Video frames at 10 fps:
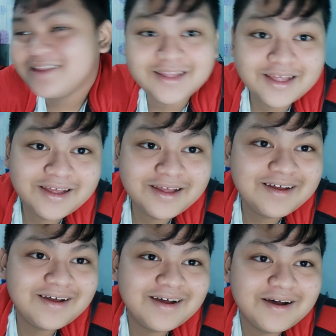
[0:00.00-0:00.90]

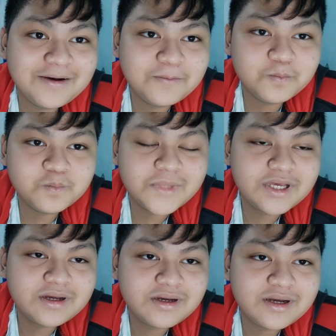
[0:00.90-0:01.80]
The
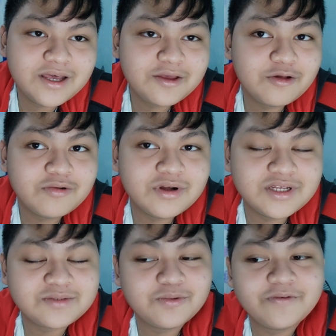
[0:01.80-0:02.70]
hanging wall
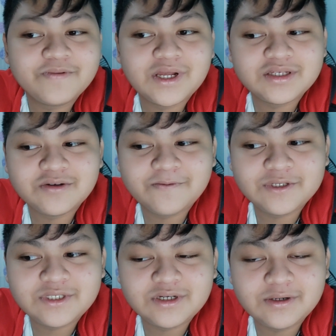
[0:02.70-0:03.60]
has more flat
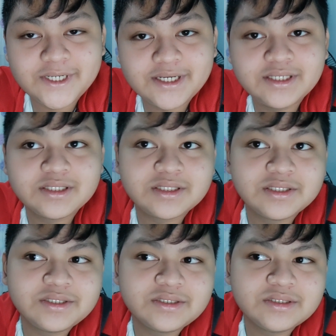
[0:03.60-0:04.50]
surface area. It
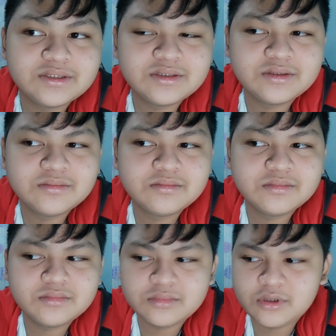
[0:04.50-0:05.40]
is
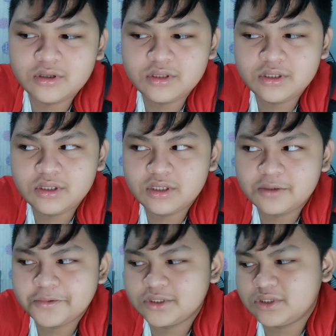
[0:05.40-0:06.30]
oddly
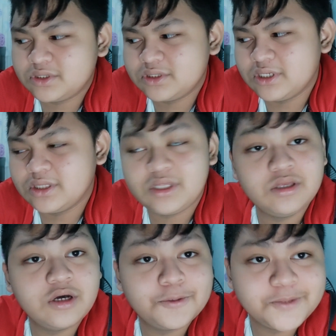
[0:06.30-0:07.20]
enough, it is like
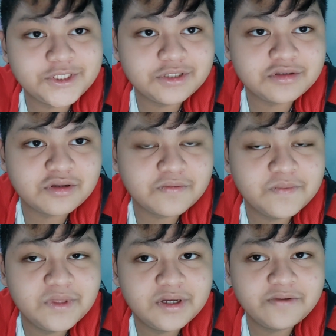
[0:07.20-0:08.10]
the opposite of
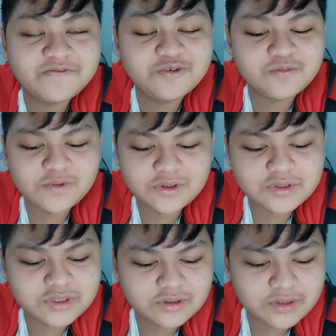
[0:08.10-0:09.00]
the football.
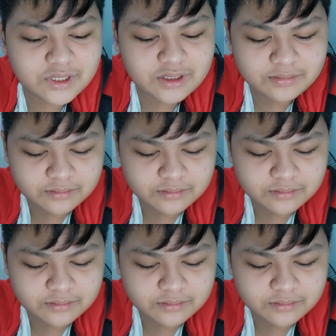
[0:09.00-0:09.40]
So yeah.